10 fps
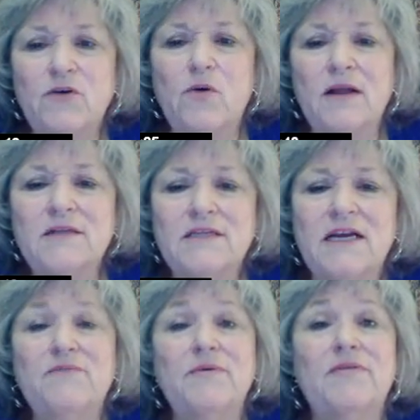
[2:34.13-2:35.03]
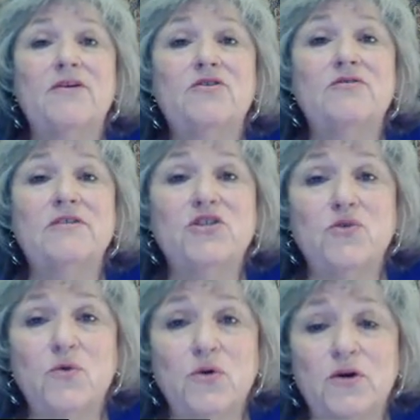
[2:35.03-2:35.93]
qualitative, but they're usually
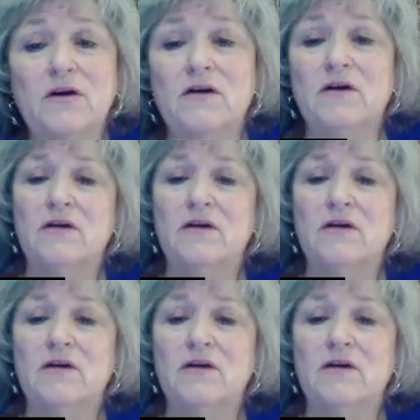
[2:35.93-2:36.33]
shorter